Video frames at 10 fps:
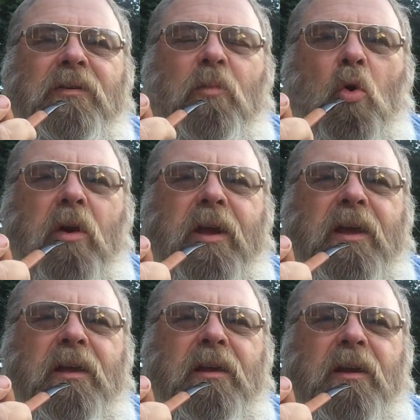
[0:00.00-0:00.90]
from
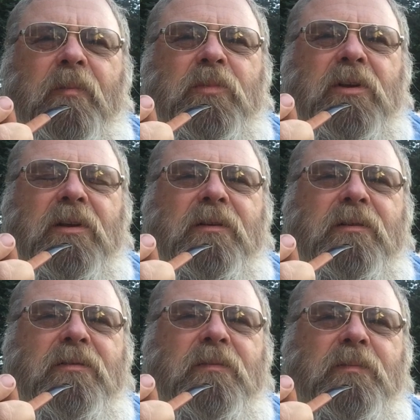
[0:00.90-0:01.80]
Oregon up to
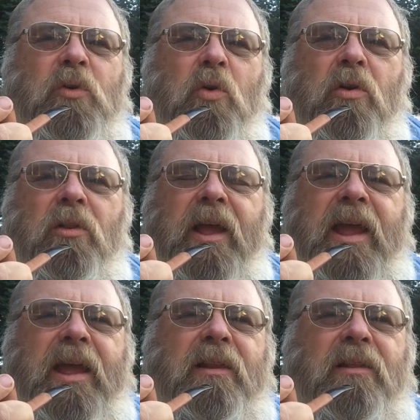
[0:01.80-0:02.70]
Coeur
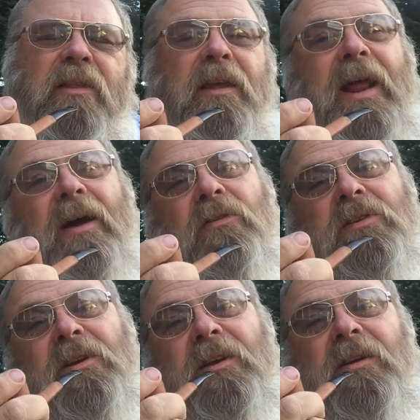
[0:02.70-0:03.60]
d'Alene and then
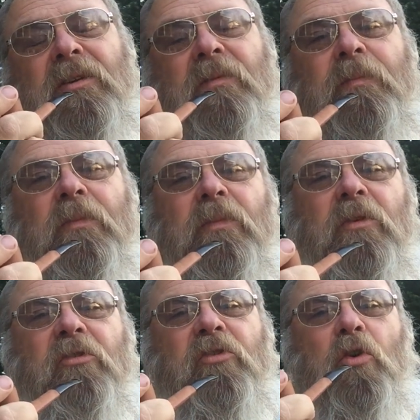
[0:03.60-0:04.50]
out to
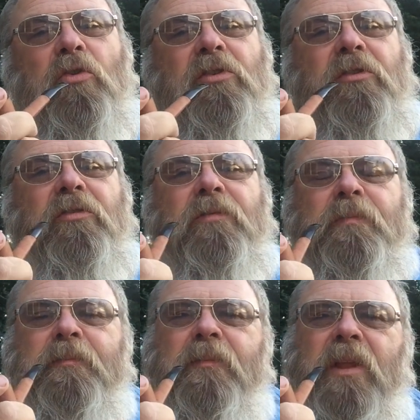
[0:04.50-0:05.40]
Sturgis
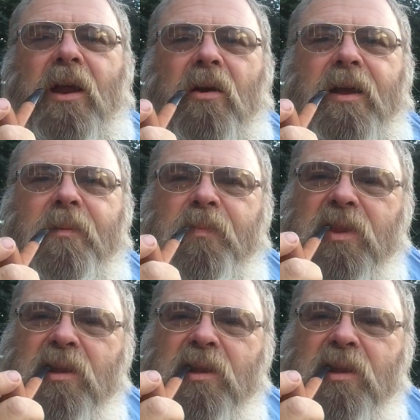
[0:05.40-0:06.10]
area.